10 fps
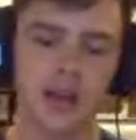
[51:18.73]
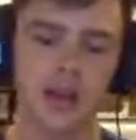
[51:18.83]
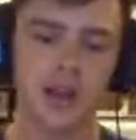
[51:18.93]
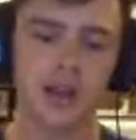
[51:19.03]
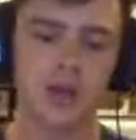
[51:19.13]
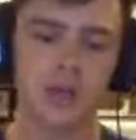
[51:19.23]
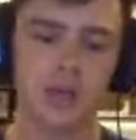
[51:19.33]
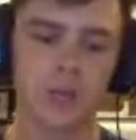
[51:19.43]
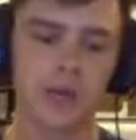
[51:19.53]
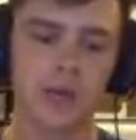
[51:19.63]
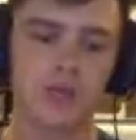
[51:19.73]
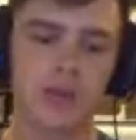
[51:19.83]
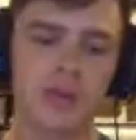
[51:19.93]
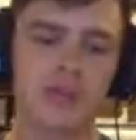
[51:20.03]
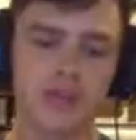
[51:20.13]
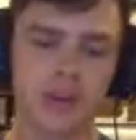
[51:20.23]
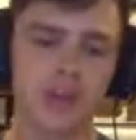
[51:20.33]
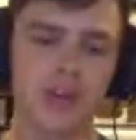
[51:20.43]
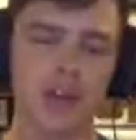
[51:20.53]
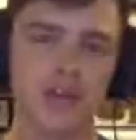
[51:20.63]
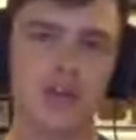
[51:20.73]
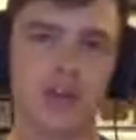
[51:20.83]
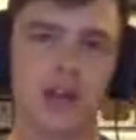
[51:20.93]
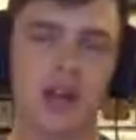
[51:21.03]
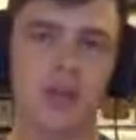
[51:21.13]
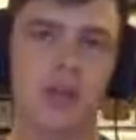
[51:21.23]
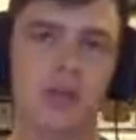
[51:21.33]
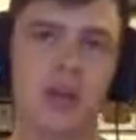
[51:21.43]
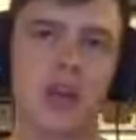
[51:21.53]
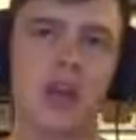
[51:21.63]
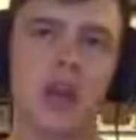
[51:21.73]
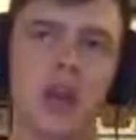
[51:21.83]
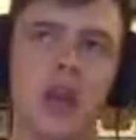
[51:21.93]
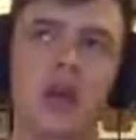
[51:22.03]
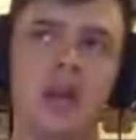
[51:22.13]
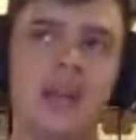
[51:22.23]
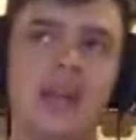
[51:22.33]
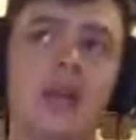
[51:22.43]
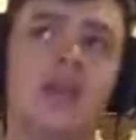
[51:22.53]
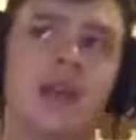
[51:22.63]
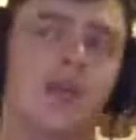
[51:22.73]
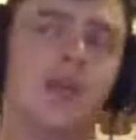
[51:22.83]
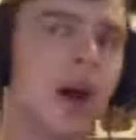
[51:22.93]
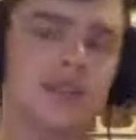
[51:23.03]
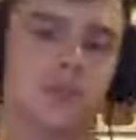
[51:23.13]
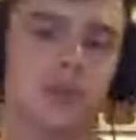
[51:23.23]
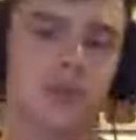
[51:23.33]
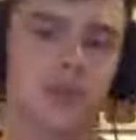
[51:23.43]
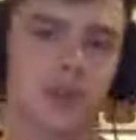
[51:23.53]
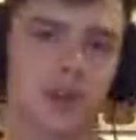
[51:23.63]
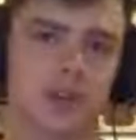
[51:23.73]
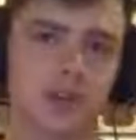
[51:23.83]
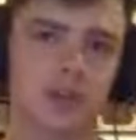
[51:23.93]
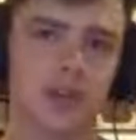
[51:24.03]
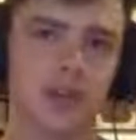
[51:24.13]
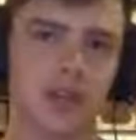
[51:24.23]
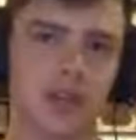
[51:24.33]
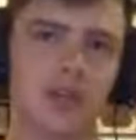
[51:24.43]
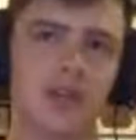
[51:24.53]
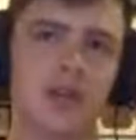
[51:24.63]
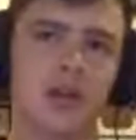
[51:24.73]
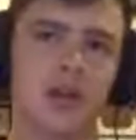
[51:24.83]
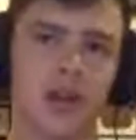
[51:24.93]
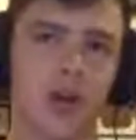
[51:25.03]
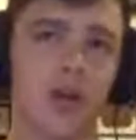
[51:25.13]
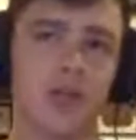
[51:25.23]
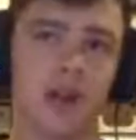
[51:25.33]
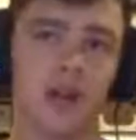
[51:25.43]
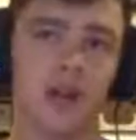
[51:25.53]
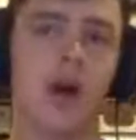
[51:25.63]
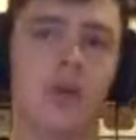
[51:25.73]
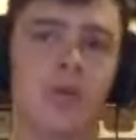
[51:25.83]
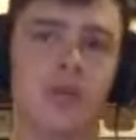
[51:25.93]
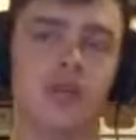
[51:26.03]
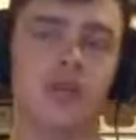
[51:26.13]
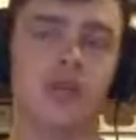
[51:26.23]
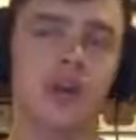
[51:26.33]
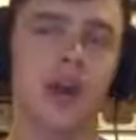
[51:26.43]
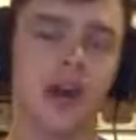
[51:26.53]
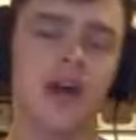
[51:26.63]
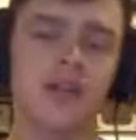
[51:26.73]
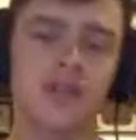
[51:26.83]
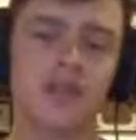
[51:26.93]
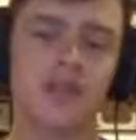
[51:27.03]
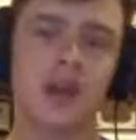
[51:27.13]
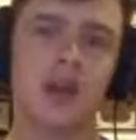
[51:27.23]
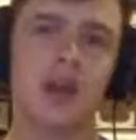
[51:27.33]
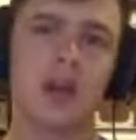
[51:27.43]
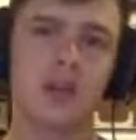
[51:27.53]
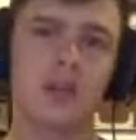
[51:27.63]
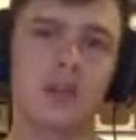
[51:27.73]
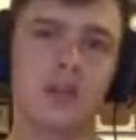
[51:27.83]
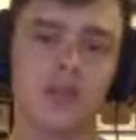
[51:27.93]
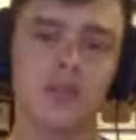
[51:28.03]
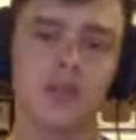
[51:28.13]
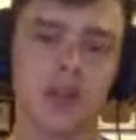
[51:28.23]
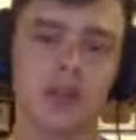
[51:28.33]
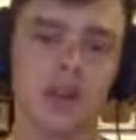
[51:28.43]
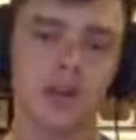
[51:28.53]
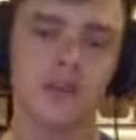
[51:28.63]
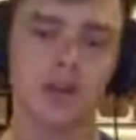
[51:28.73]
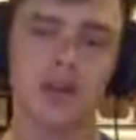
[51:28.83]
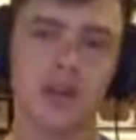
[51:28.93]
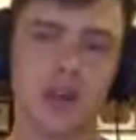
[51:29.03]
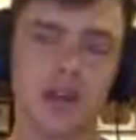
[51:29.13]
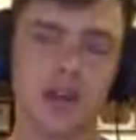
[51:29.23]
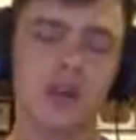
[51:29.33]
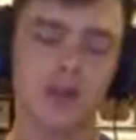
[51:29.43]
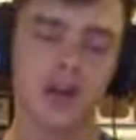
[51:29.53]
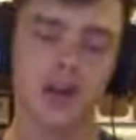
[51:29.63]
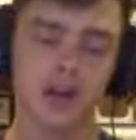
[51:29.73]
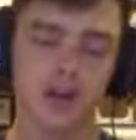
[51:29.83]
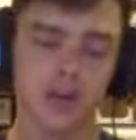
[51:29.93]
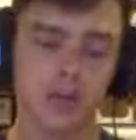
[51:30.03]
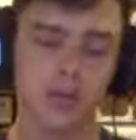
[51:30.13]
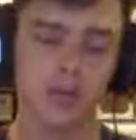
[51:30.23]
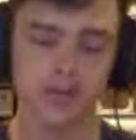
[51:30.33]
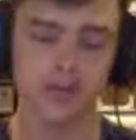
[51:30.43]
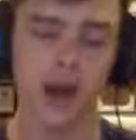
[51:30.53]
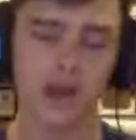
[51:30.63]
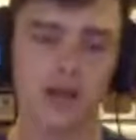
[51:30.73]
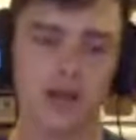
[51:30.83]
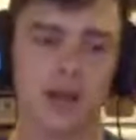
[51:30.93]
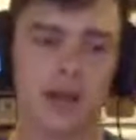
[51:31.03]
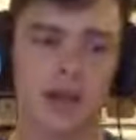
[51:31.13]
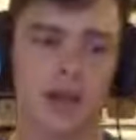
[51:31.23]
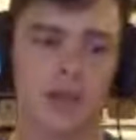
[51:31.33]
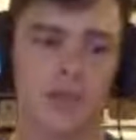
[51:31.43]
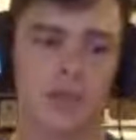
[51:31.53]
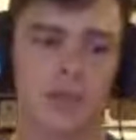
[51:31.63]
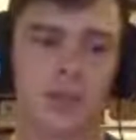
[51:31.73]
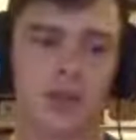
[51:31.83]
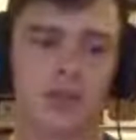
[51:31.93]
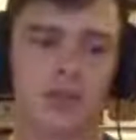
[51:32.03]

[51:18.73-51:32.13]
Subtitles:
We would have been severely injured, and it would have been nearly impossible for us to get off that mountain, which could have, in result, ended up one of us dying. So